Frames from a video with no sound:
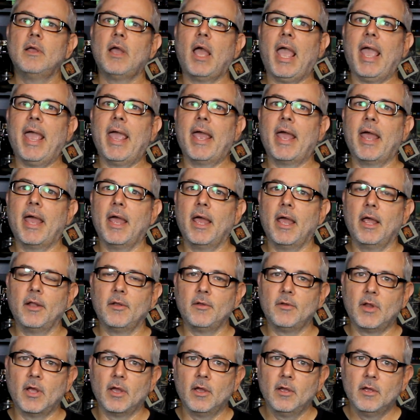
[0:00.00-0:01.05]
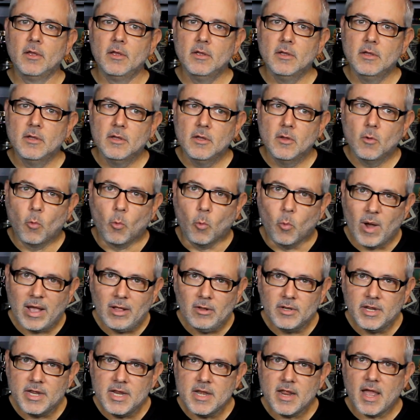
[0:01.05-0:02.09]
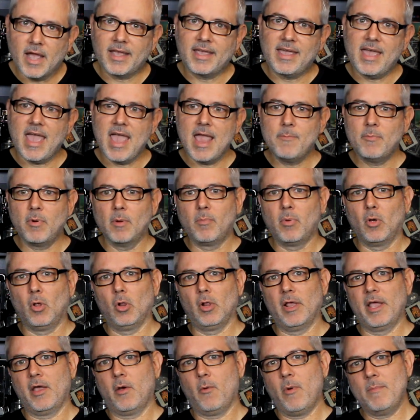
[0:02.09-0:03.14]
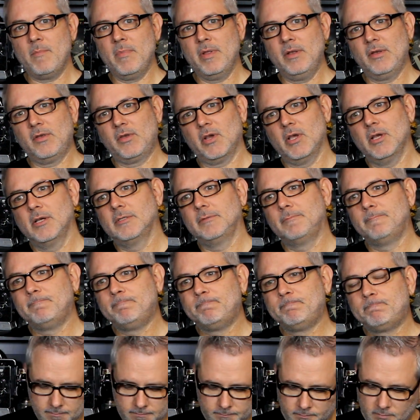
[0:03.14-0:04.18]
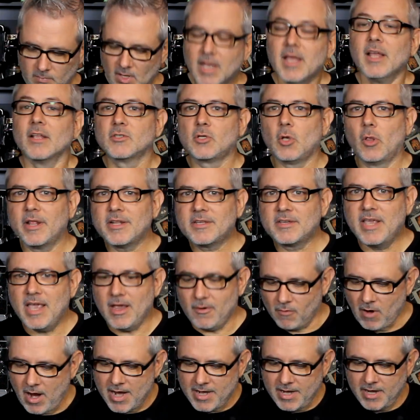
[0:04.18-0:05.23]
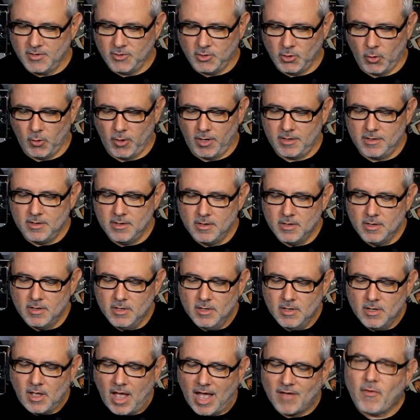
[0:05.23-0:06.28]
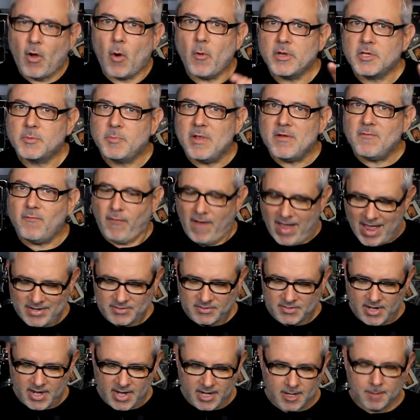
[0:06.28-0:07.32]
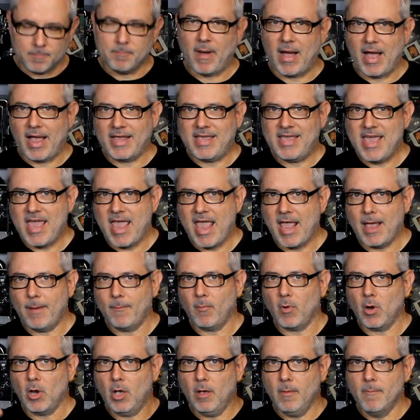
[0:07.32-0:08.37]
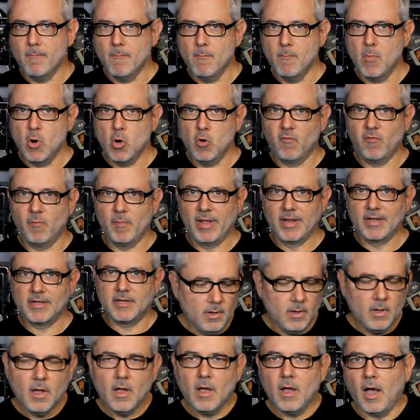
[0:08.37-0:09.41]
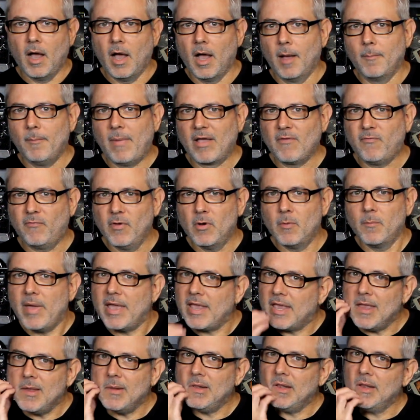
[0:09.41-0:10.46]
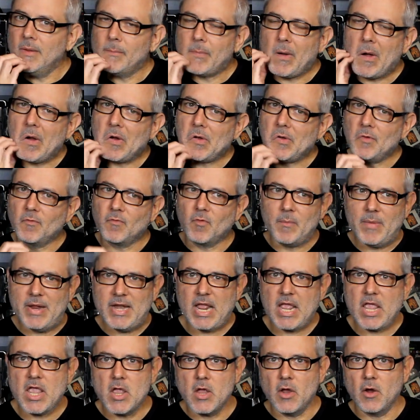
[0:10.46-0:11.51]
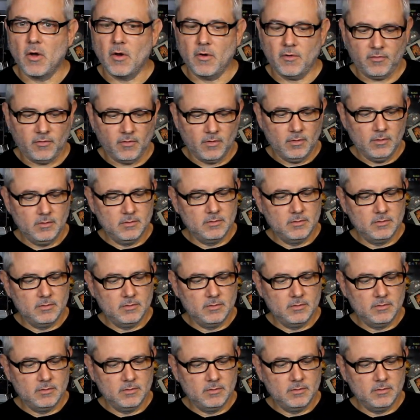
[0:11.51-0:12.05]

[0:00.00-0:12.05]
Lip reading: and welding capable equipment. So let's get right into it. I've always been fascinated by camera movement. My filmmaking partner for many years